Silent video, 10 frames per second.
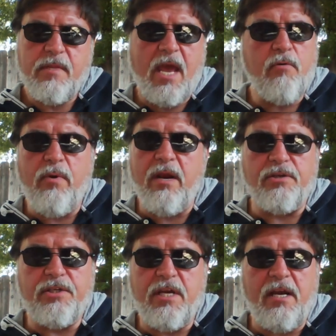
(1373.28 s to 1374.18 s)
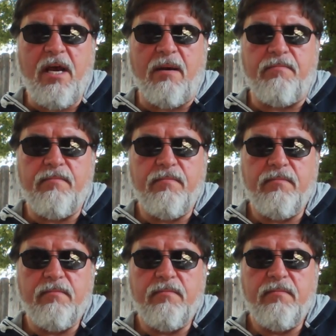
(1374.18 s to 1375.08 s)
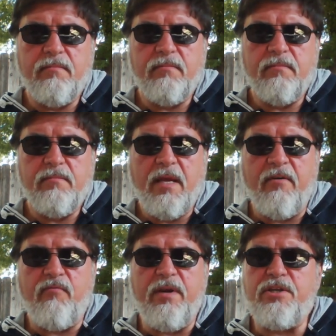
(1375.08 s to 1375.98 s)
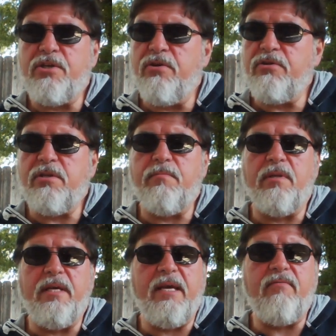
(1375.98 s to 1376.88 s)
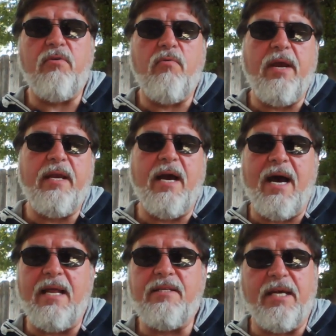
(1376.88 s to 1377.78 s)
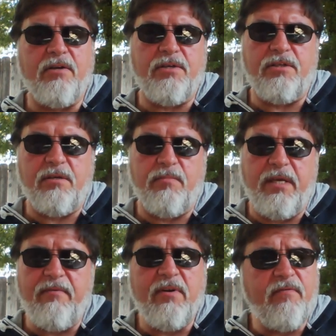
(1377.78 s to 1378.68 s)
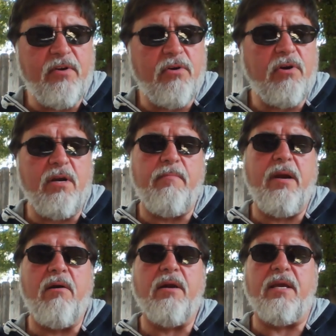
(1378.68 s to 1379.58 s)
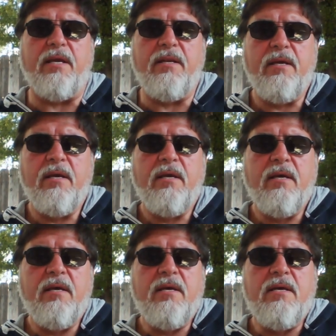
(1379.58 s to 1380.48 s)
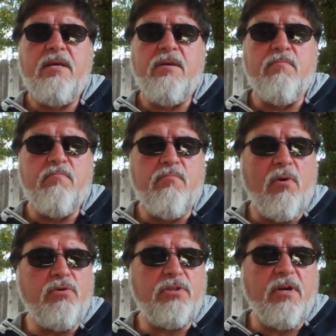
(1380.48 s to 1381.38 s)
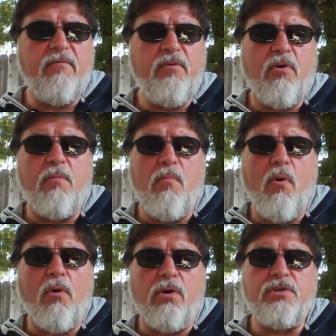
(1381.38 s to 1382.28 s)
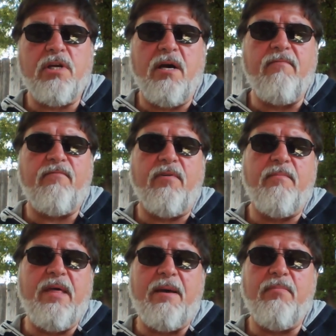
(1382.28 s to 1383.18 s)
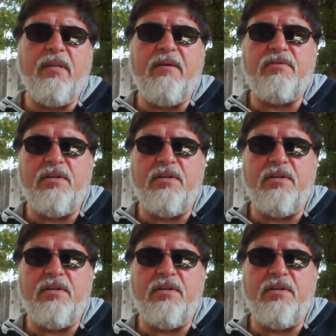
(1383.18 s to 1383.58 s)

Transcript: And we are set up, if we choose to believe the way God tells us to believe, and if you're an American, most of your morals come from that belief